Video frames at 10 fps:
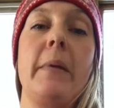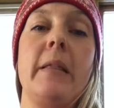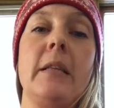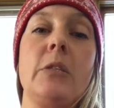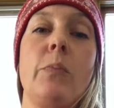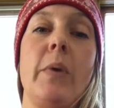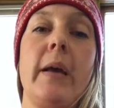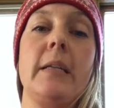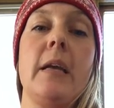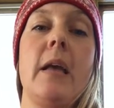in this
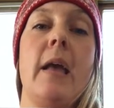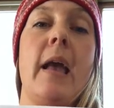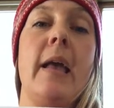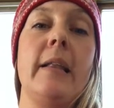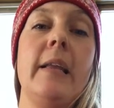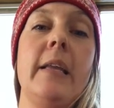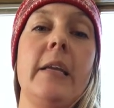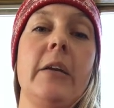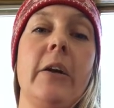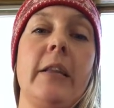bit. And
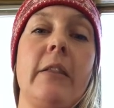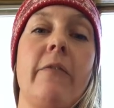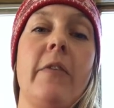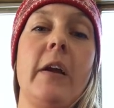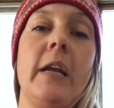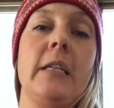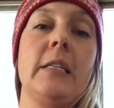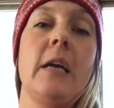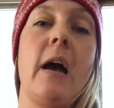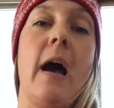here at the very
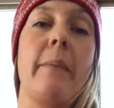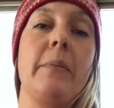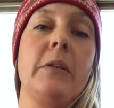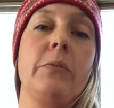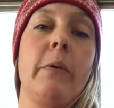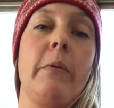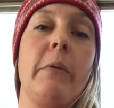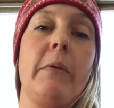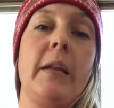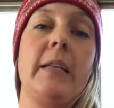top is where
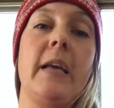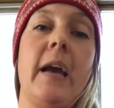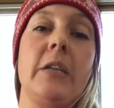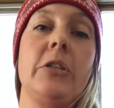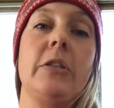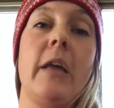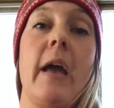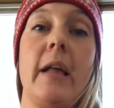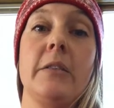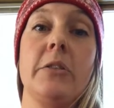we would attach the
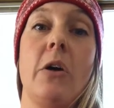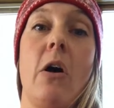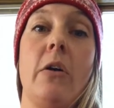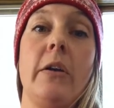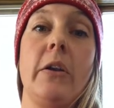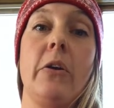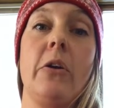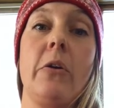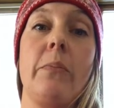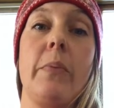head stall in a
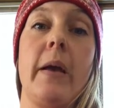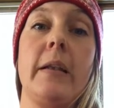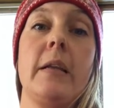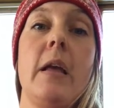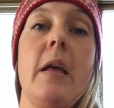curb bit.